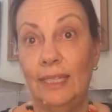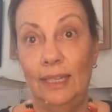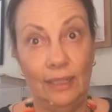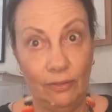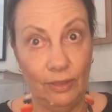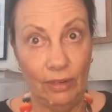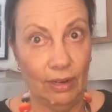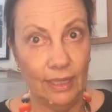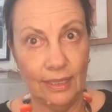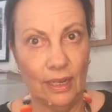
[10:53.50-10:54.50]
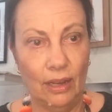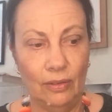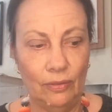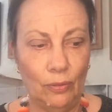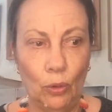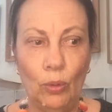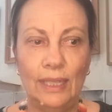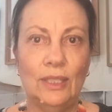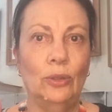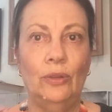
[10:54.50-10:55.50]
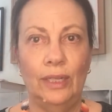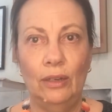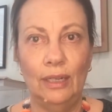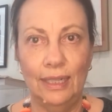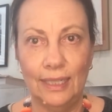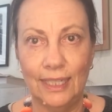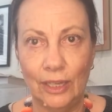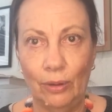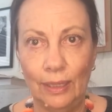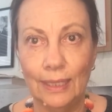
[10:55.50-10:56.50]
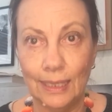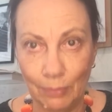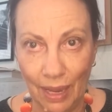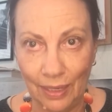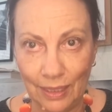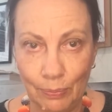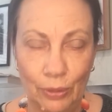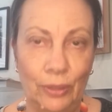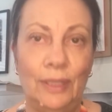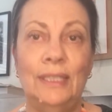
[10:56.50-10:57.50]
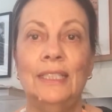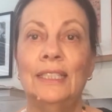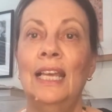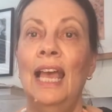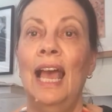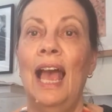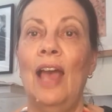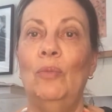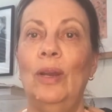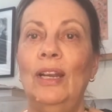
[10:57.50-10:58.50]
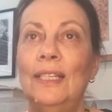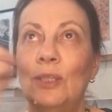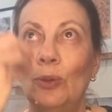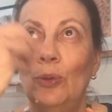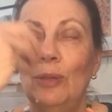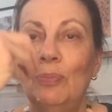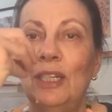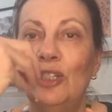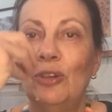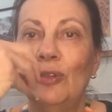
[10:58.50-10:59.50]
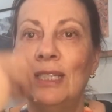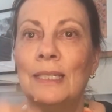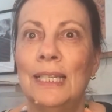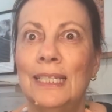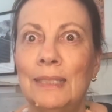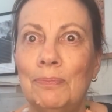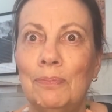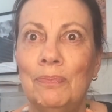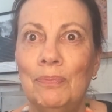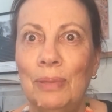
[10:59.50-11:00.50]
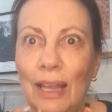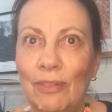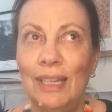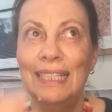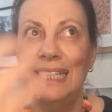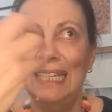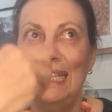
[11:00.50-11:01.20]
that live near us, and I've always thought they're not necessarily the smartest birds. And when I saw the picture of this plover sitting